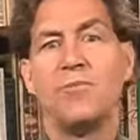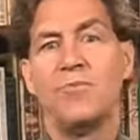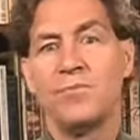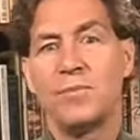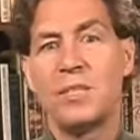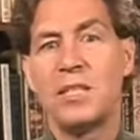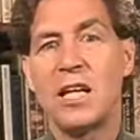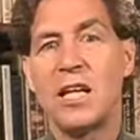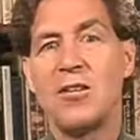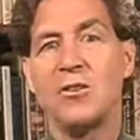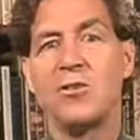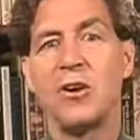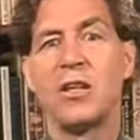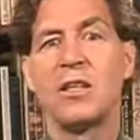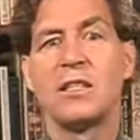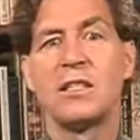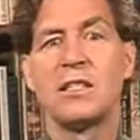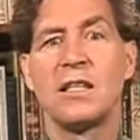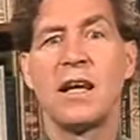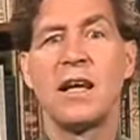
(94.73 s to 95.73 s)
Say you're on
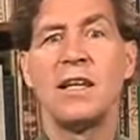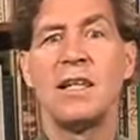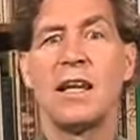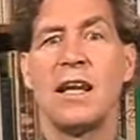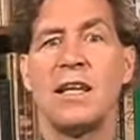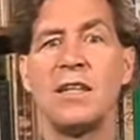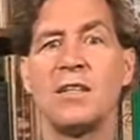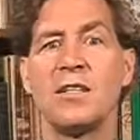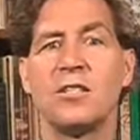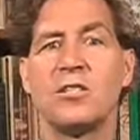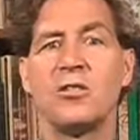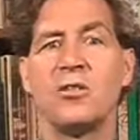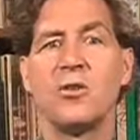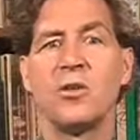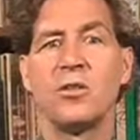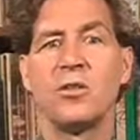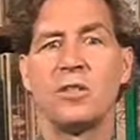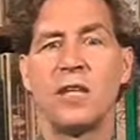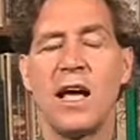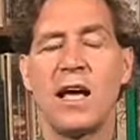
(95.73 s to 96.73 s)
a site and the
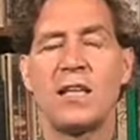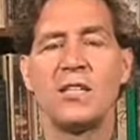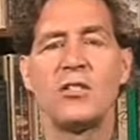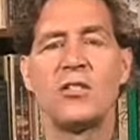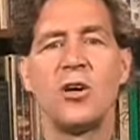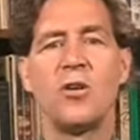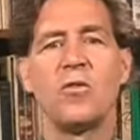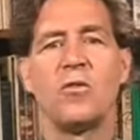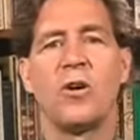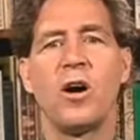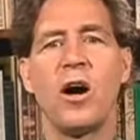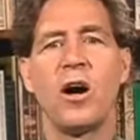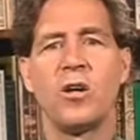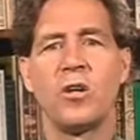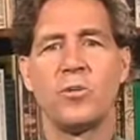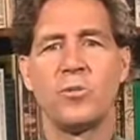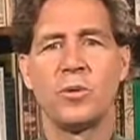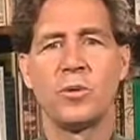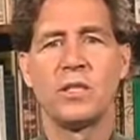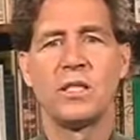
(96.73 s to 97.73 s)
soil tests over
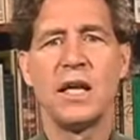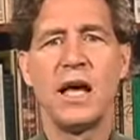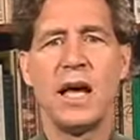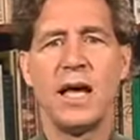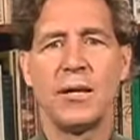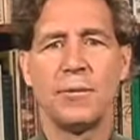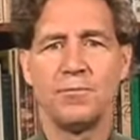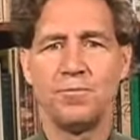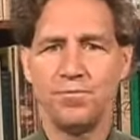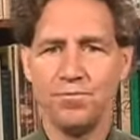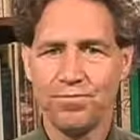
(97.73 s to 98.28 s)
100%.